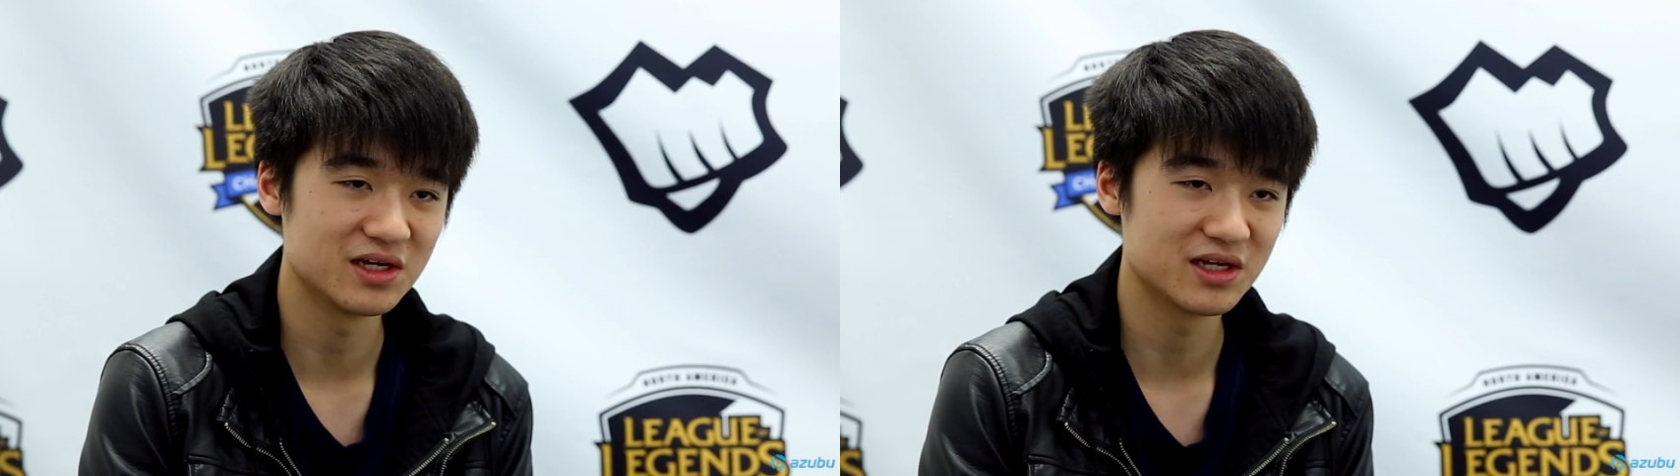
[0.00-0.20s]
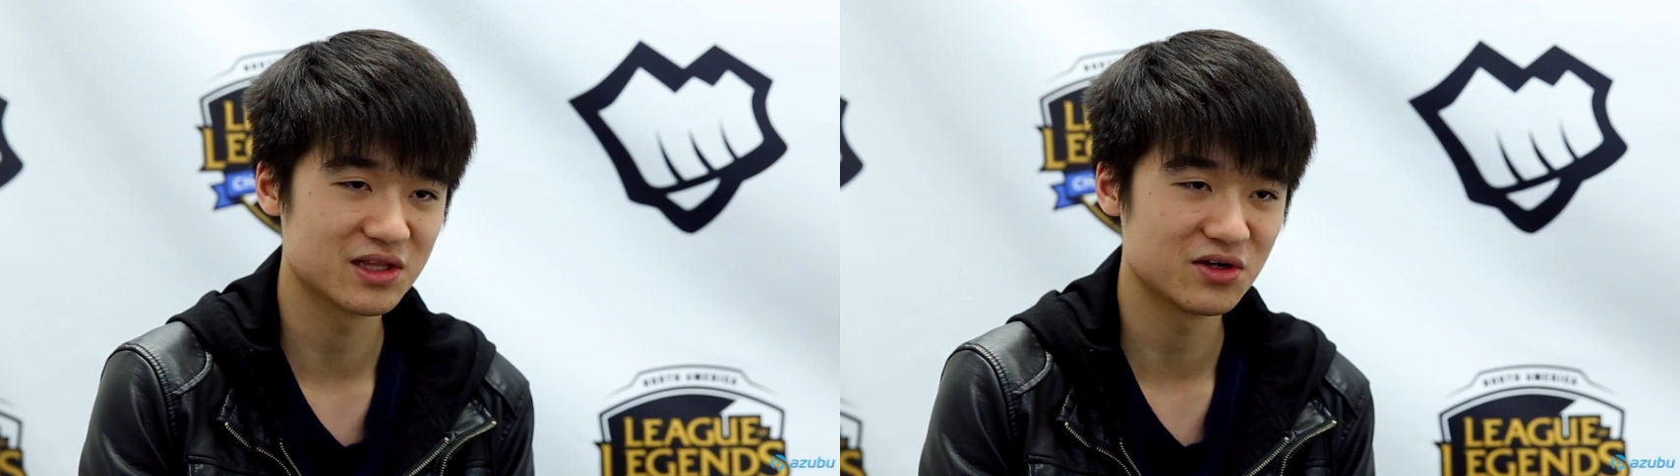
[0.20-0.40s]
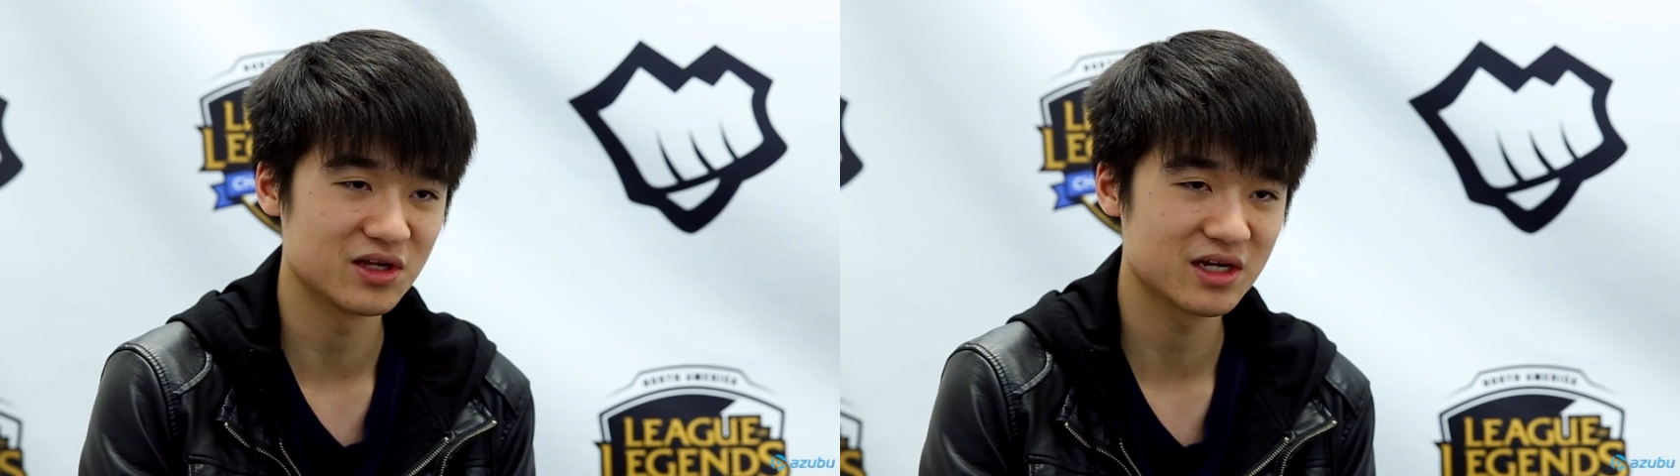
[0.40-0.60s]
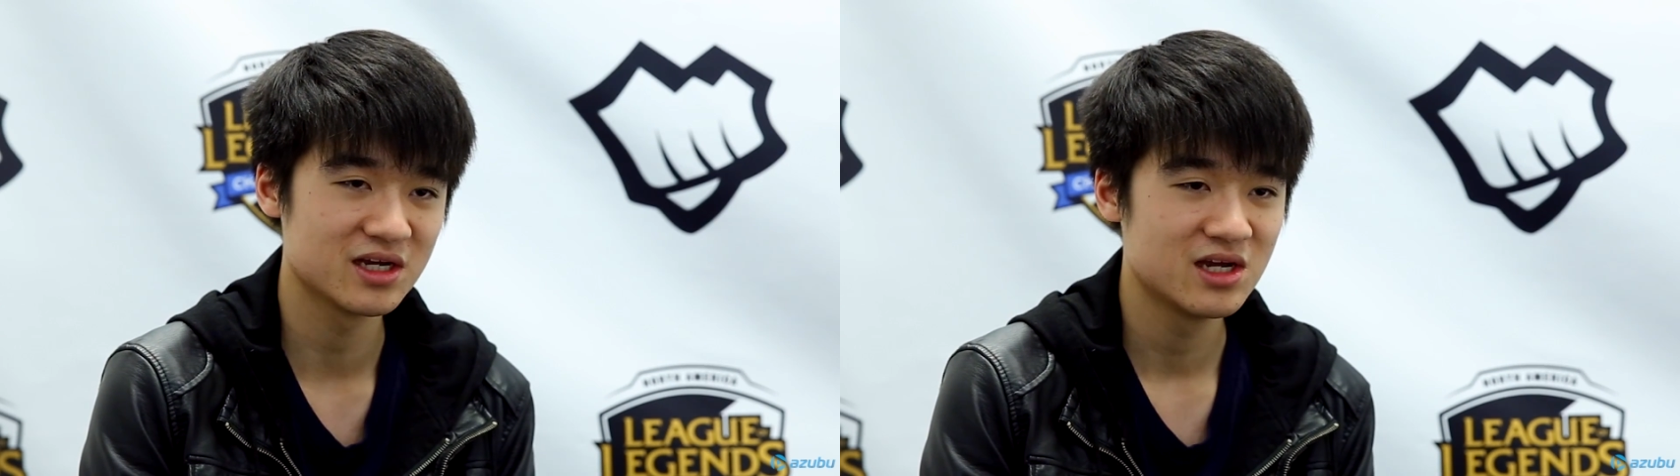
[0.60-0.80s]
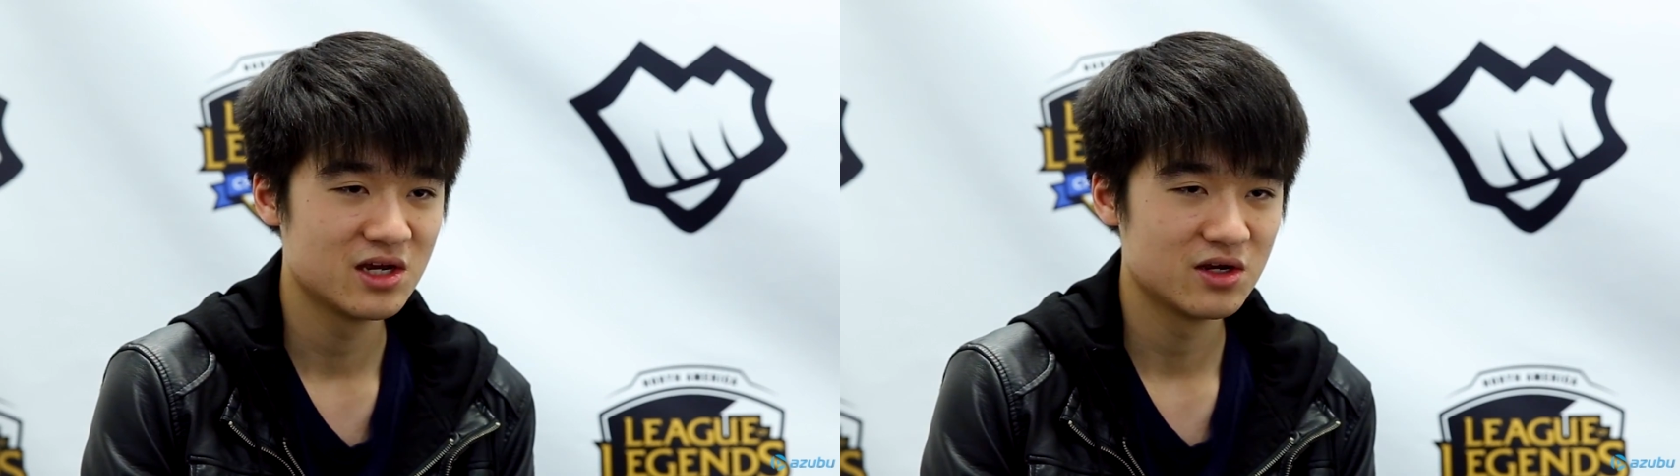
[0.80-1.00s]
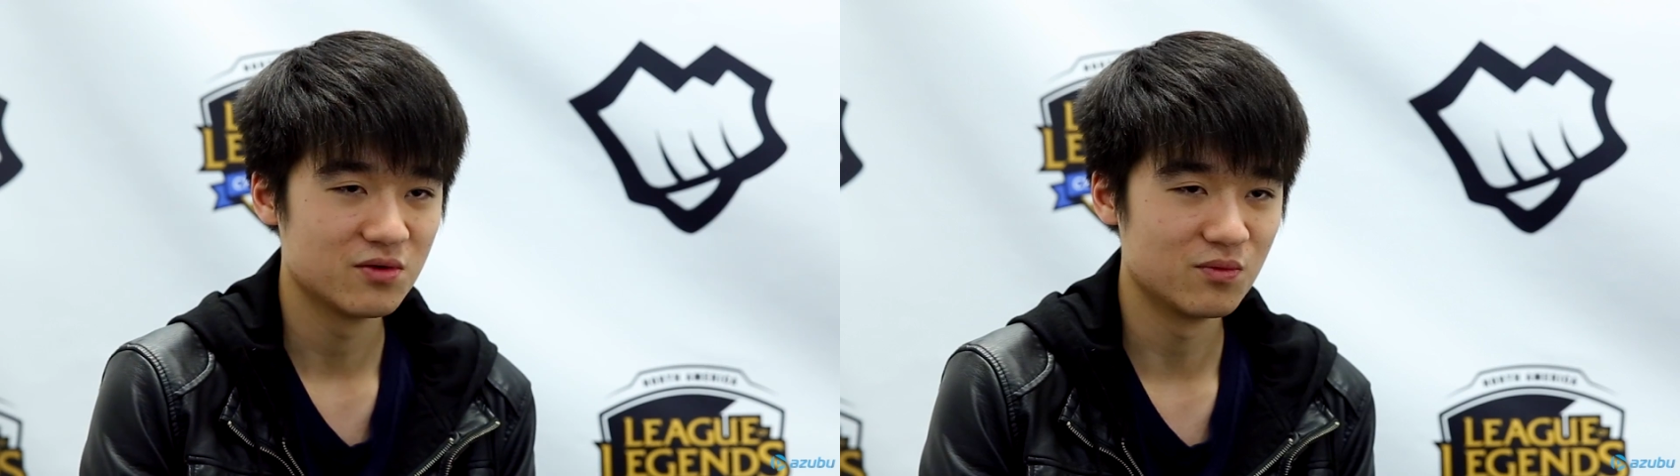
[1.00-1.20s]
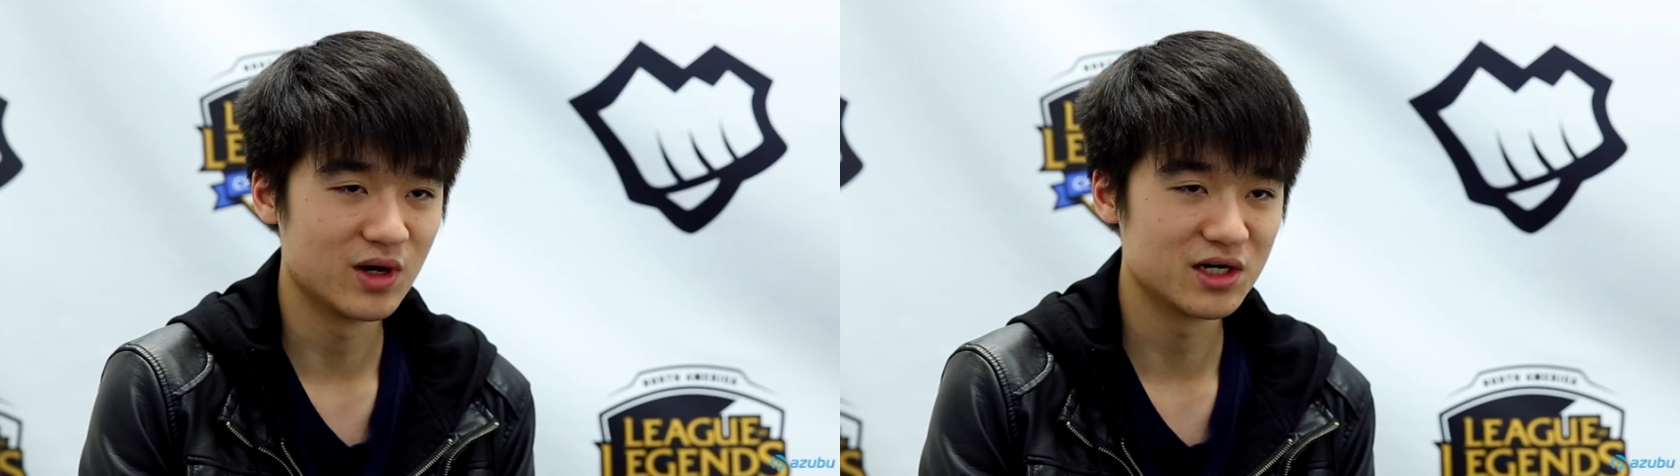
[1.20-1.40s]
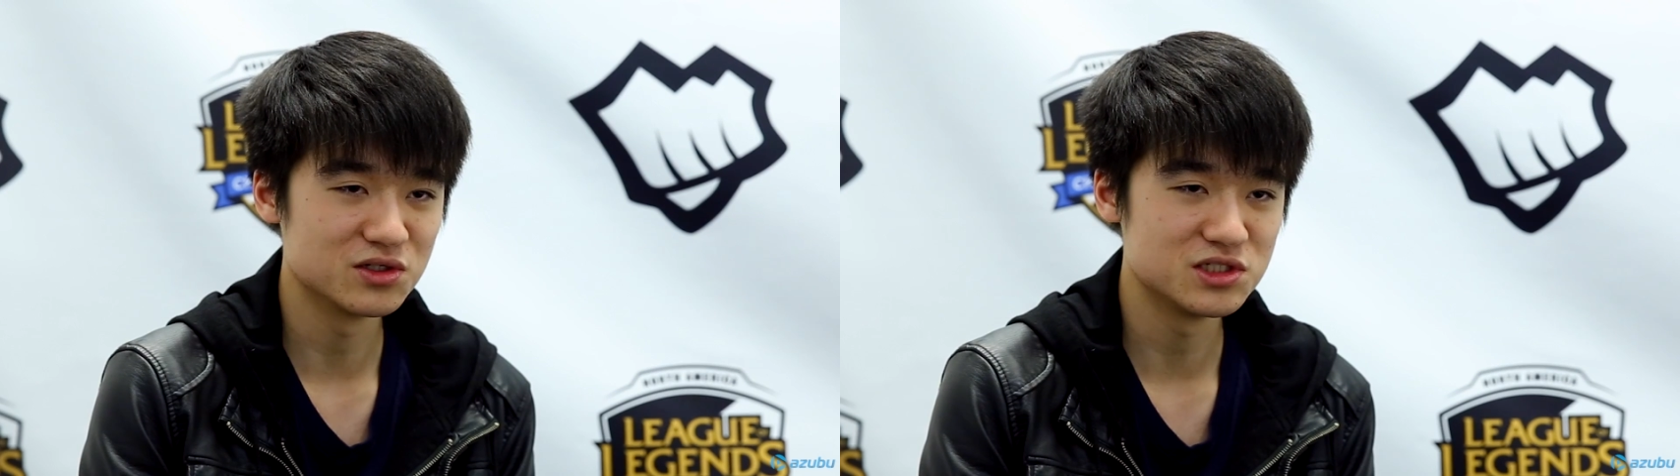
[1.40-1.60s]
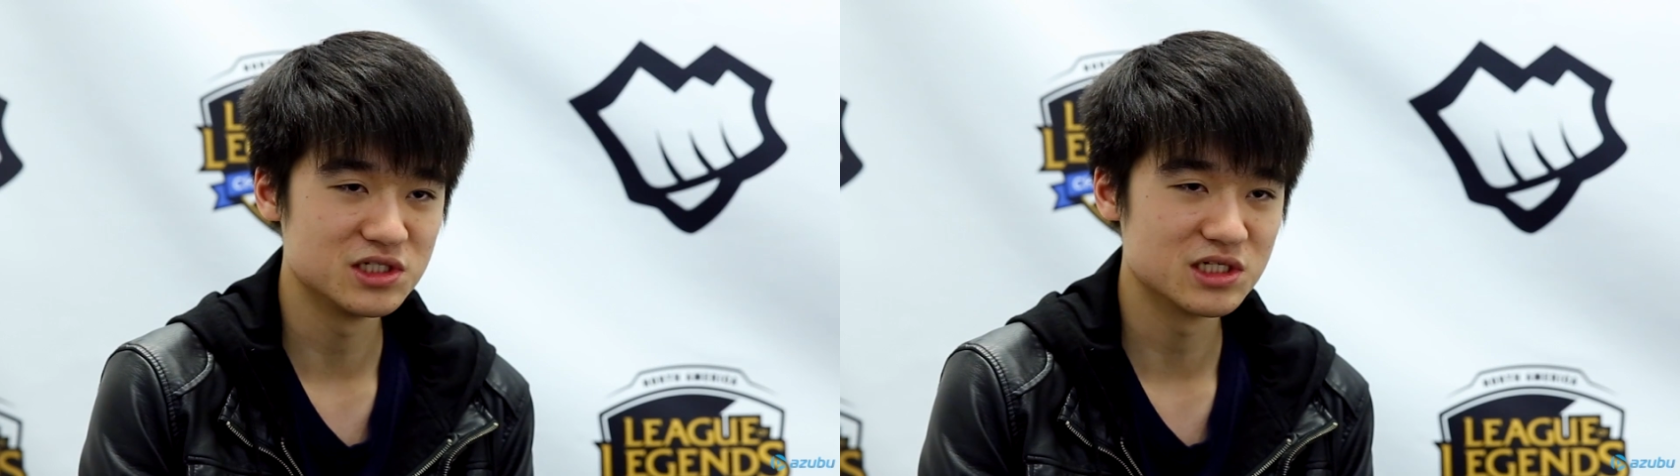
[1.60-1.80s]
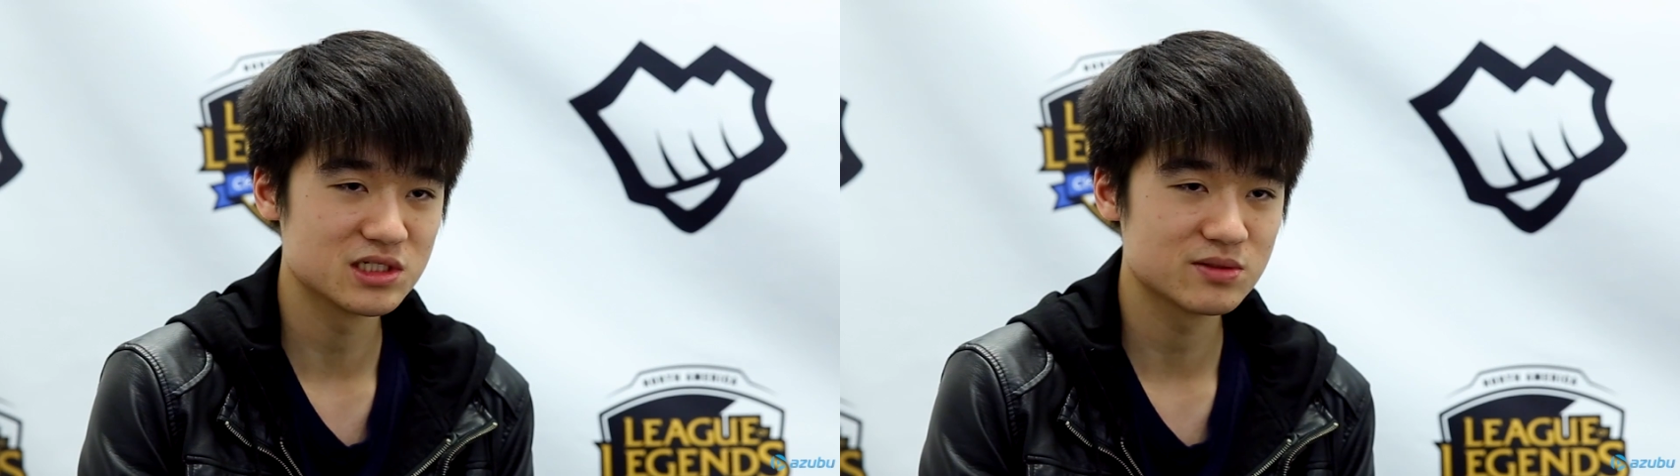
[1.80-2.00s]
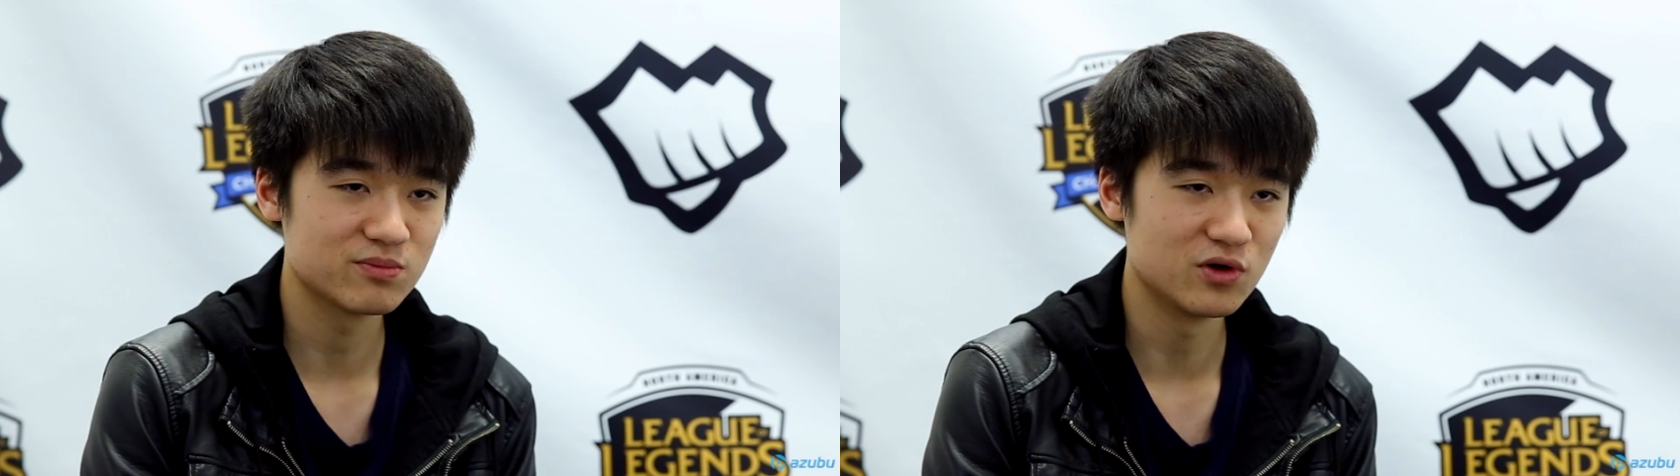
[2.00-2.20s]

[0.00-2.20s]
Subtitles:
Like they're like, why don't you just